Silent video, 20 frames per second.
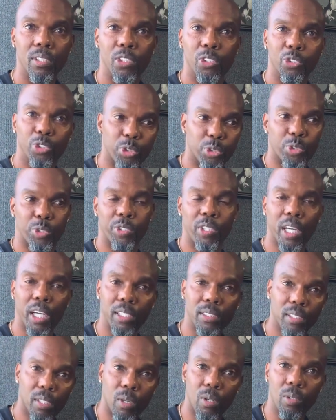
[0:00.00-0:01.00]
to
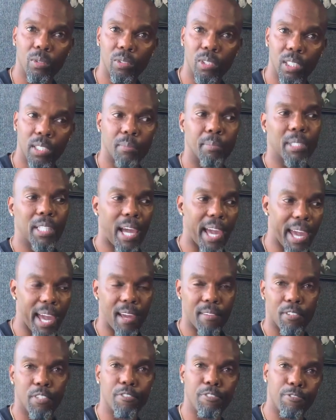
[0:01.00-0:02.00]
create the whole thing, but I
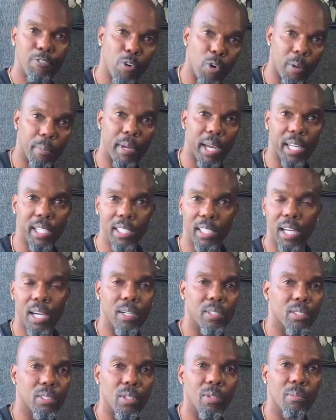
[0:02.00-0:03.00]
have it formatted how
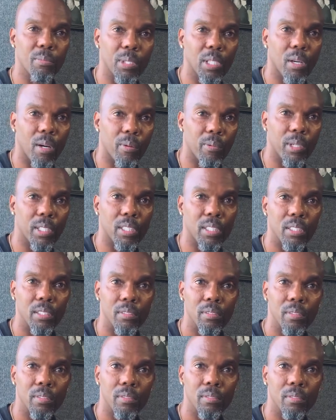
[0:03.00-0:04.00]
it's going to be already.
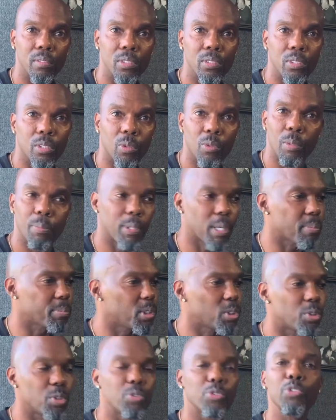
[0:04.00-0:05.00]
So we'll be able
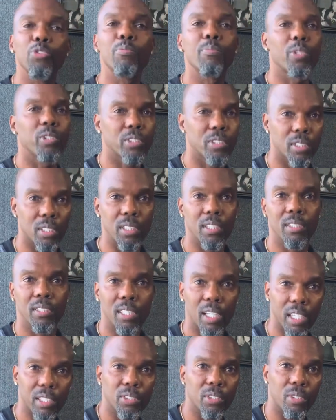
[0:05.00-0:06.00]
to do numerous things
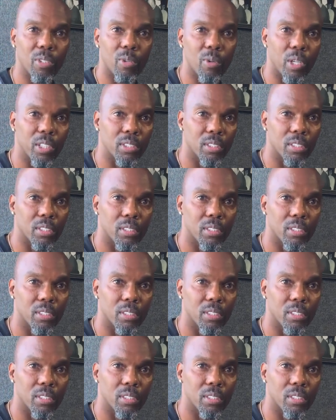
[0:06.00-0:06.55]
to answer your question.